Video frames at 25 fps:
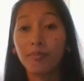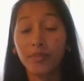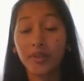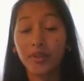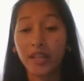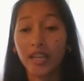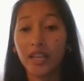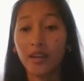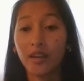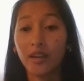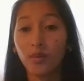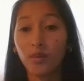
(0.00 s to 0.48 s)

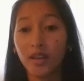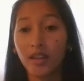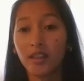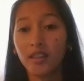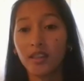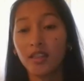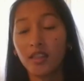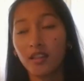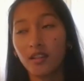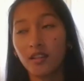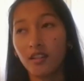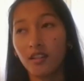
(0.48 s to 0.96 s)
played with
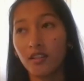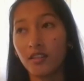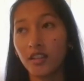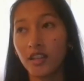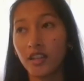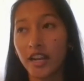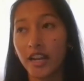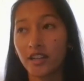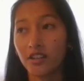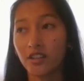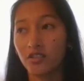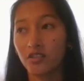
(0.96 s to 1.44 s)
on the
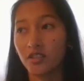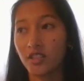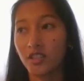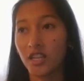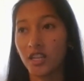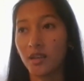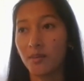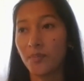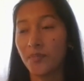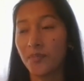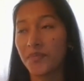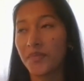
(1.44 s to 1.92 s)
national
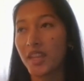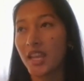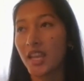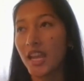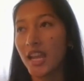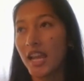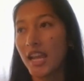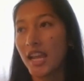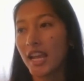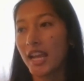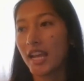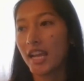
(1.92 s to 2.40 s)
team,
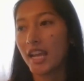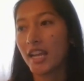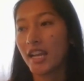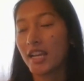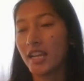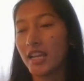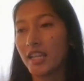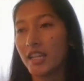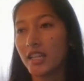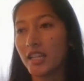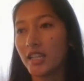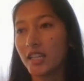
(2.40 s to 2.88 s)

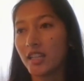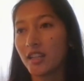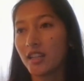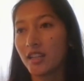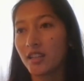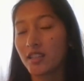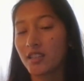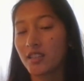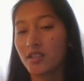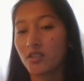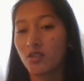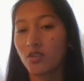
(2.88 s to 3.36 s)
and
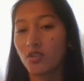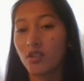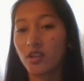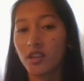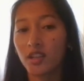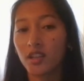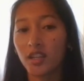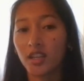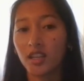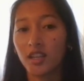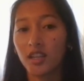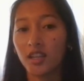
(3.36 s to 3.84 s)
scored
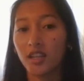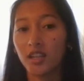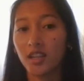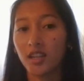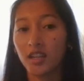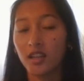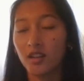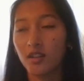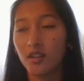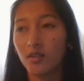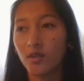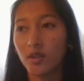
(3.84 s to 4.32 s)
it
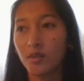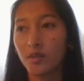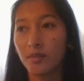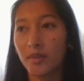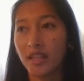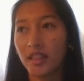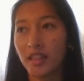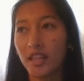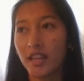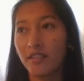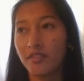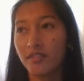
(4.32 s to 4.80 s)
with my
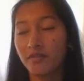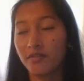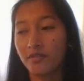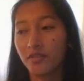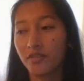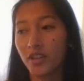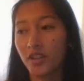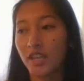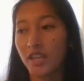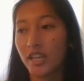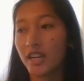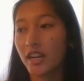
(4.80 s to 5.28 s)
left
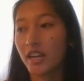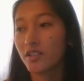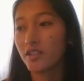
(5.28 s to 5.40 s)
foot. And I